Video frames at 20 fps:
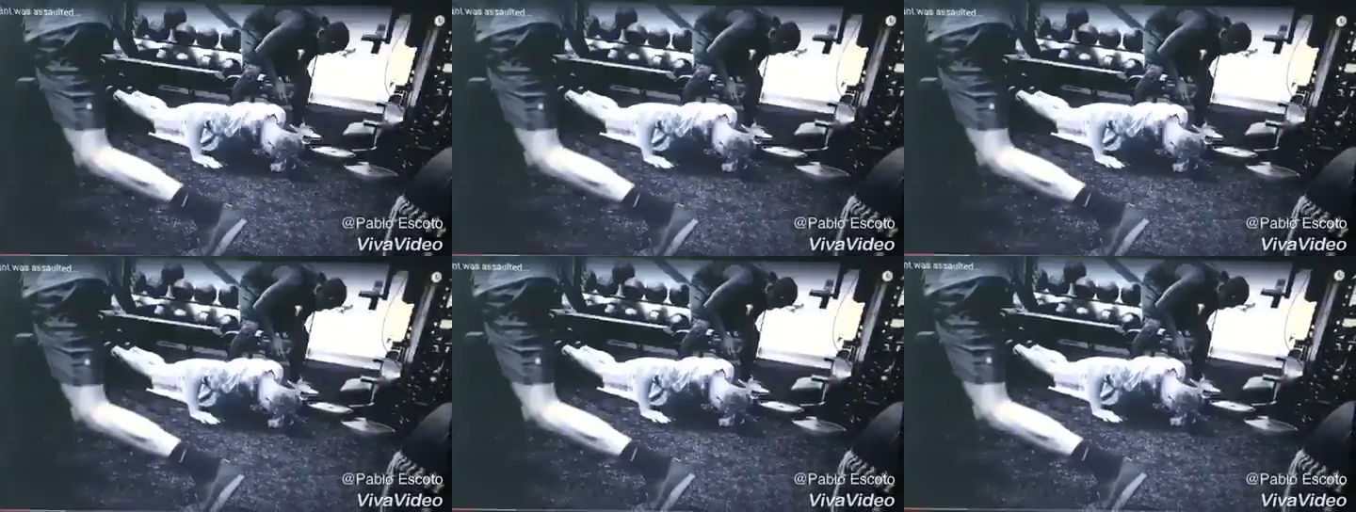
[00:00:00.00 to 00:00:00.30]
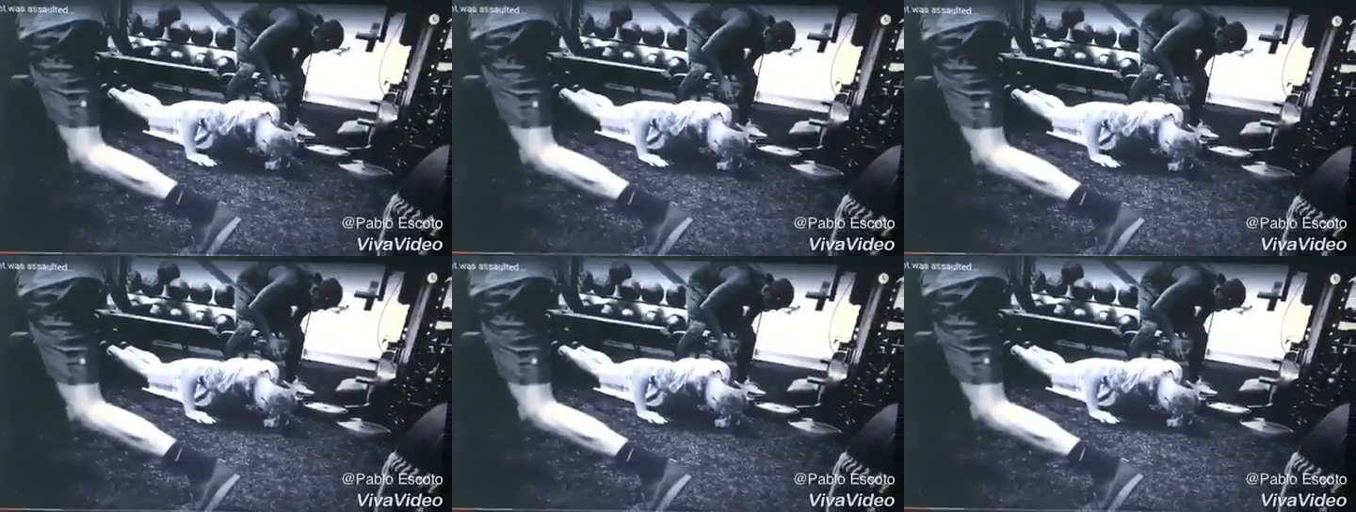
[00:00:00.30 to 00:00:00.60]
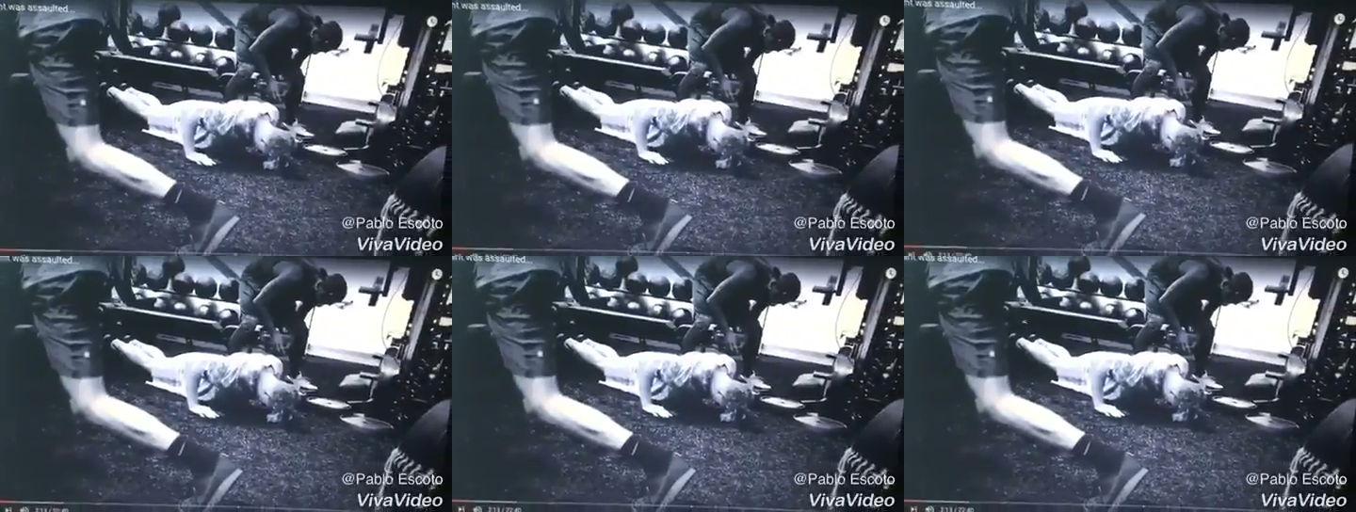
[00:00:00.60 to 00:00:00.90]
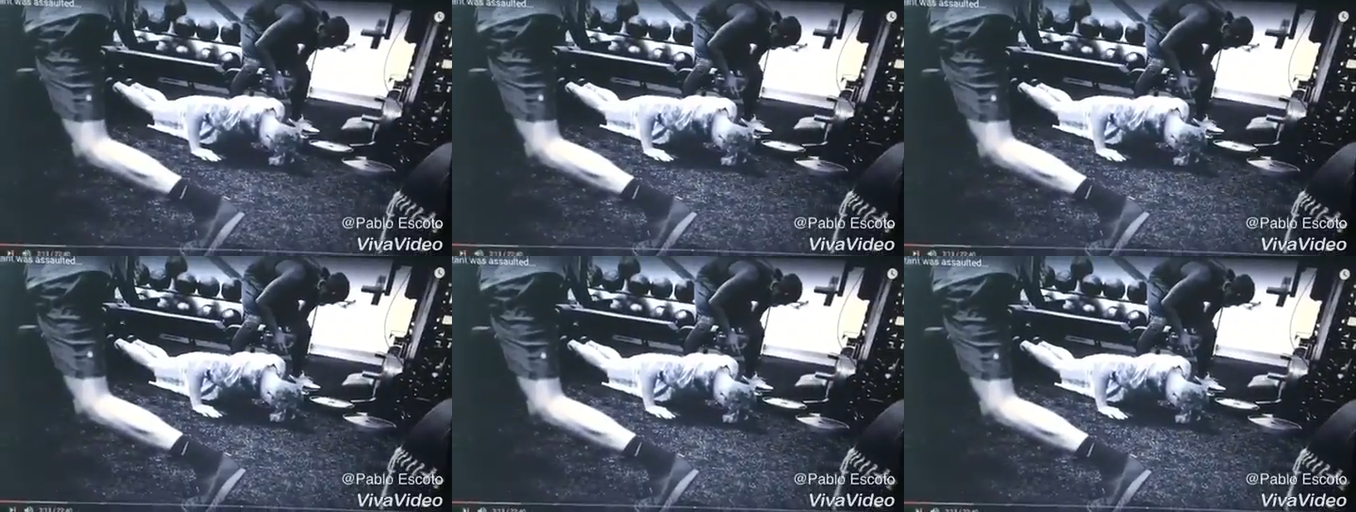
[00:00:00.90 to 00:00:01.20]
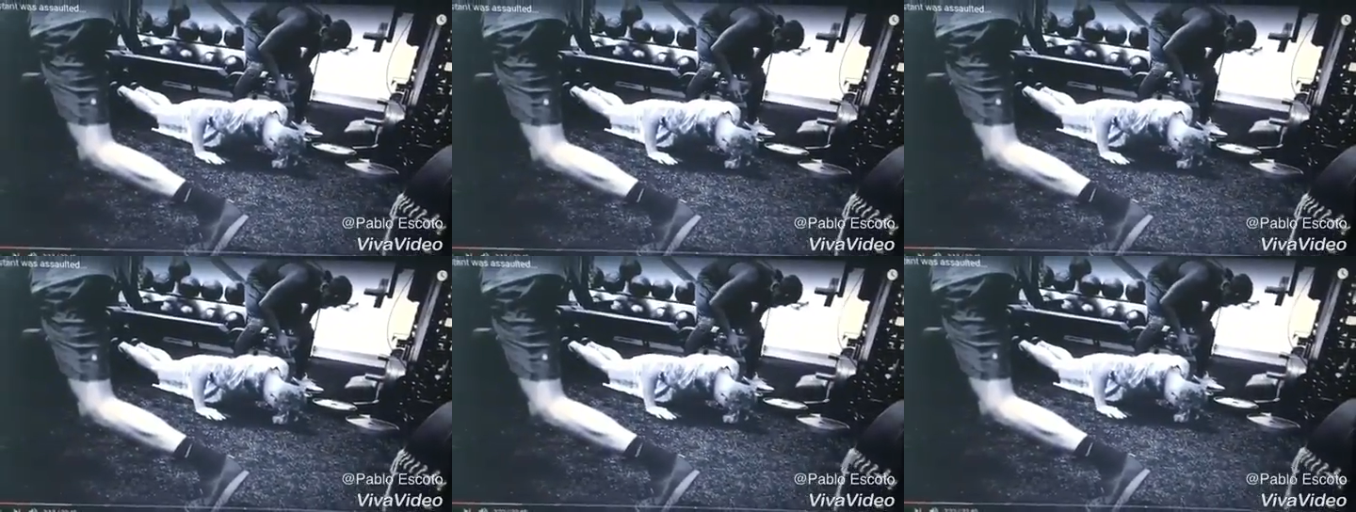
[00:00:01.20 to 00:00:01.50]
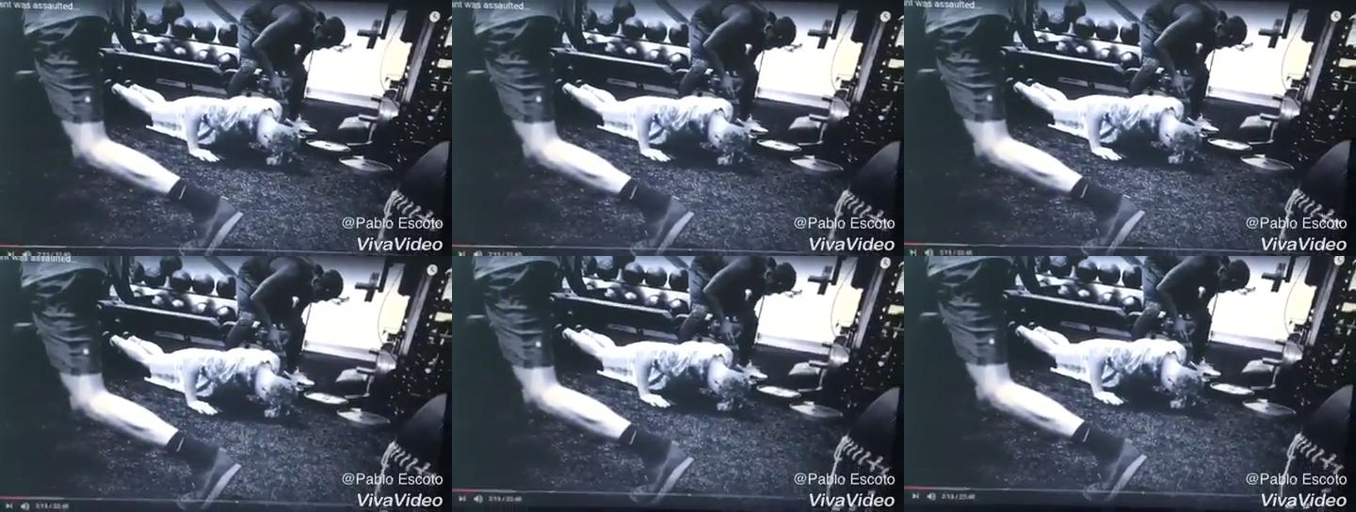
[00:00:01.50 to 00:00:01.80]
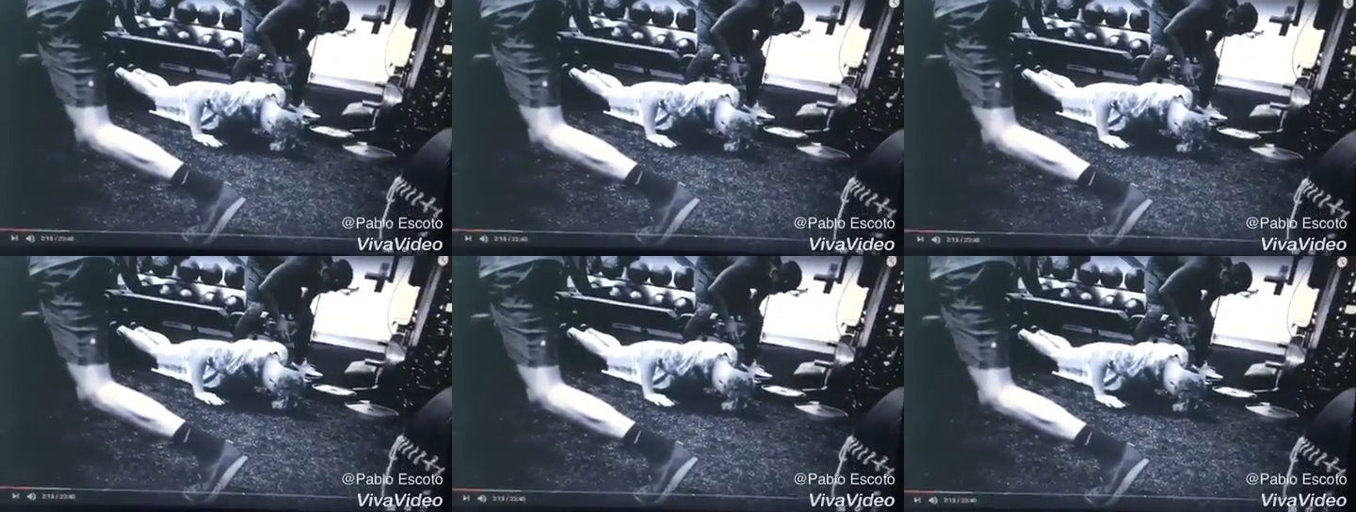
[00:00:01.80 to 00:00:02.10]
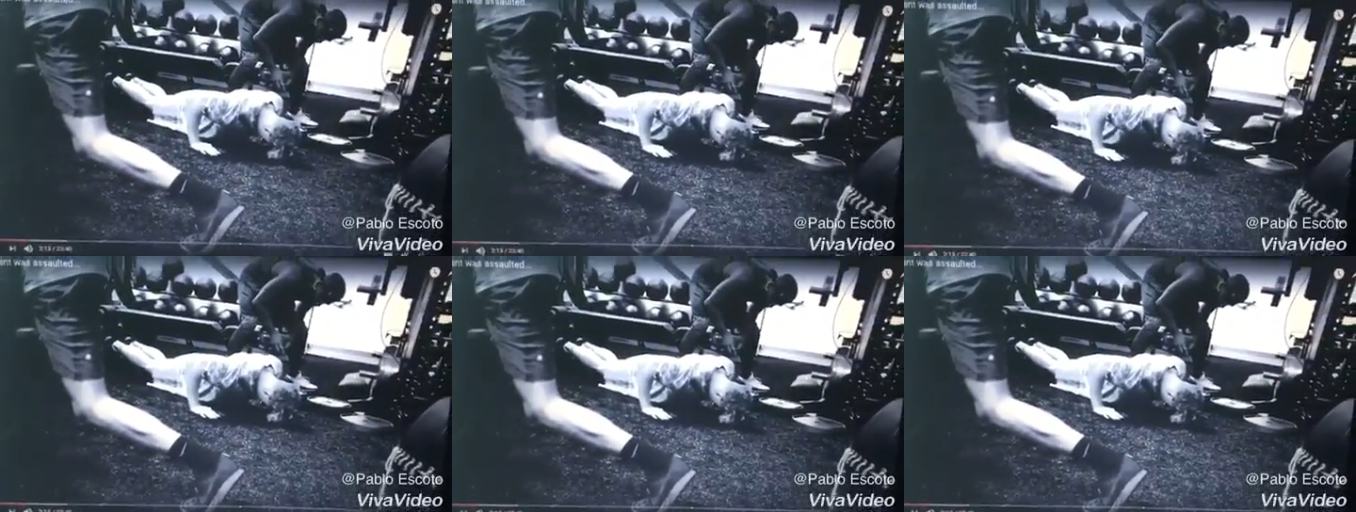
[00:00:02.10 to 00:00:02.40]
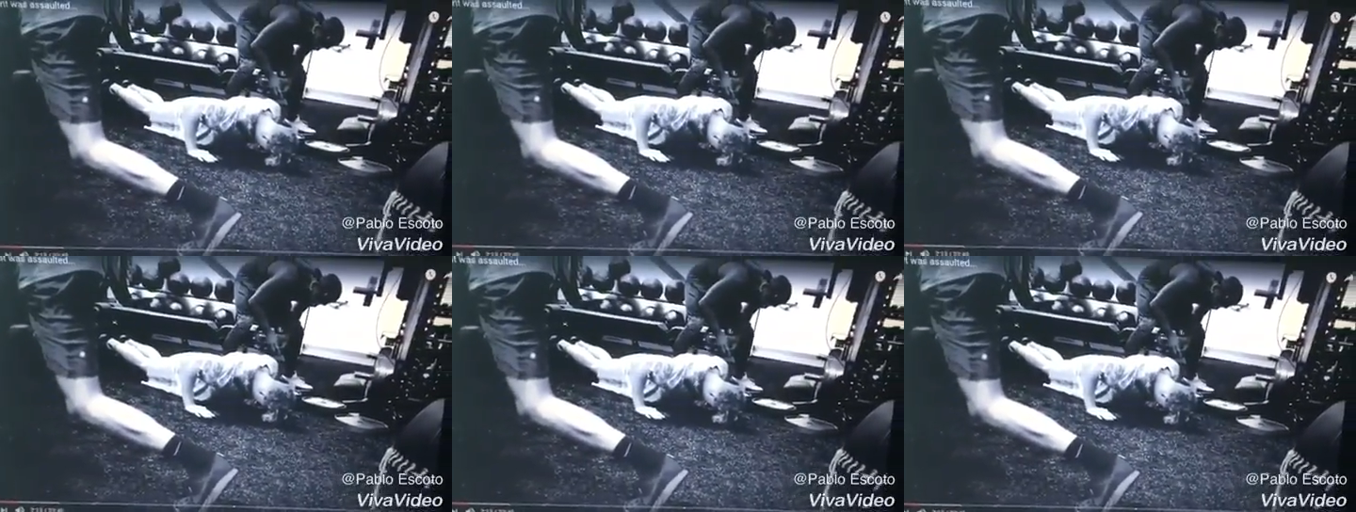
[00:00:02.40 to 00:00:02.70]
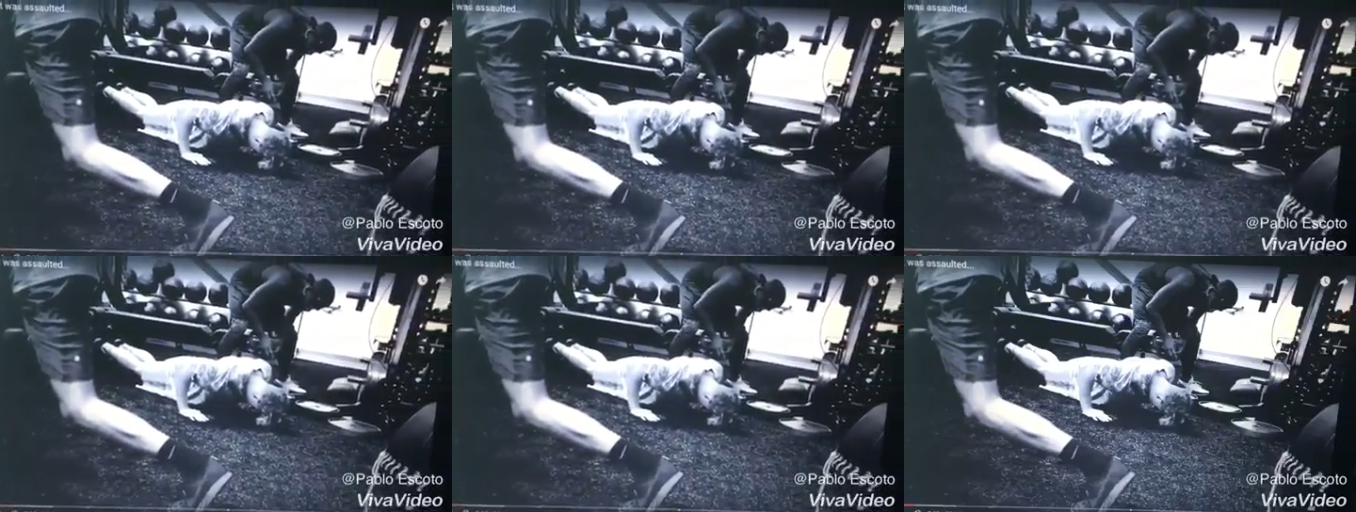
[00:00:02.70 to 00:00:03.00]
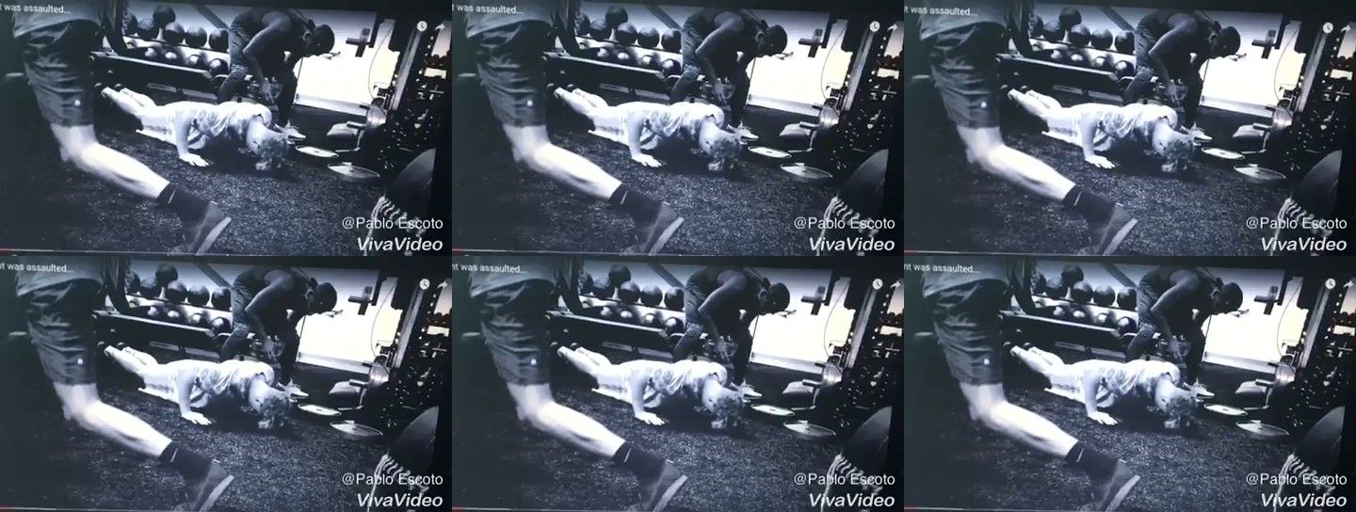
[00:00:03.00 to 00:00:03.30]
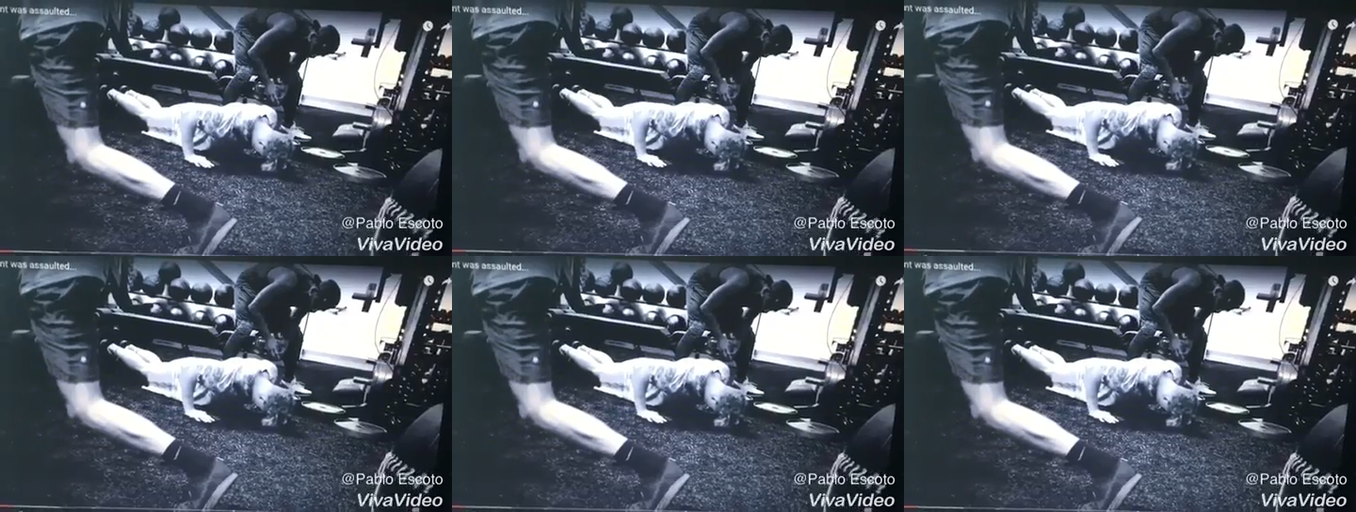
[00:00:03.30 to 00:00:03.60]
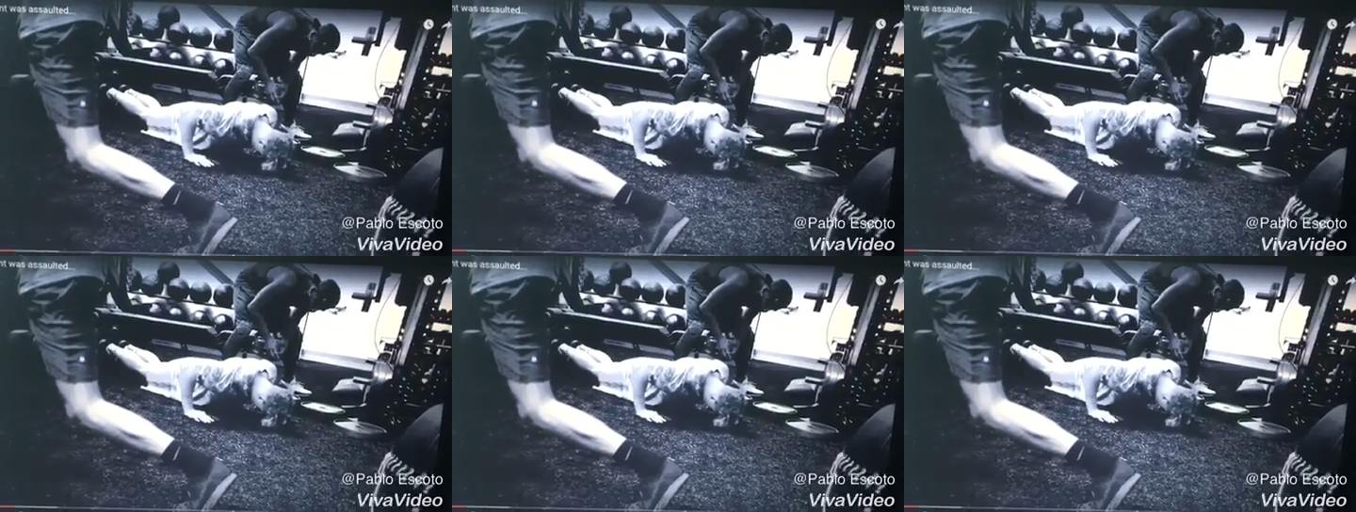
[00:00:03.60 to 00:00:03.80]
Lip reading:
No face is visible, so there are no lips to read.